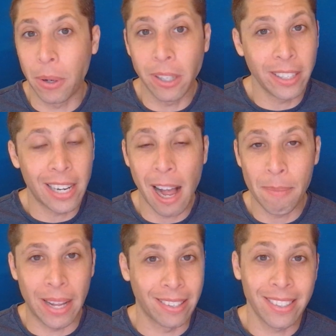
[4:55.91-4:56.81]
Put it in the
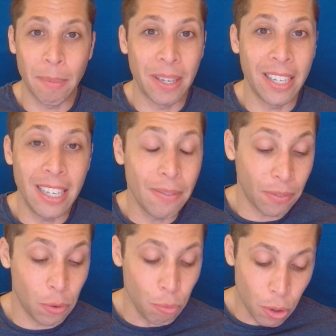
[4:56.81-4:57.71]
comments. I mean, even
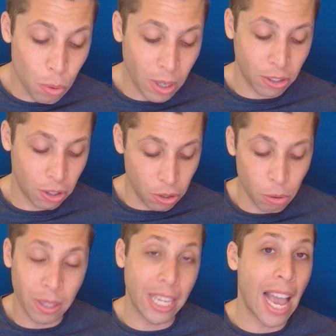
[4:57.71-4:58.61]
if you knew what to do
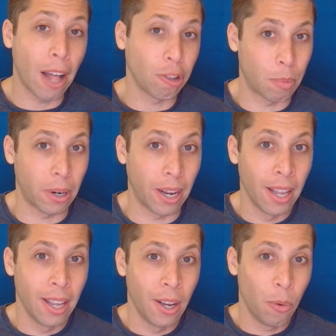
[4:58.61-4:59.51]
with the algebra,
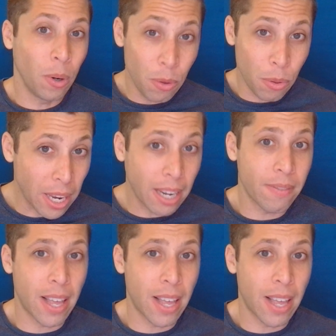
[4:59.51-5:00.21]
What do you think of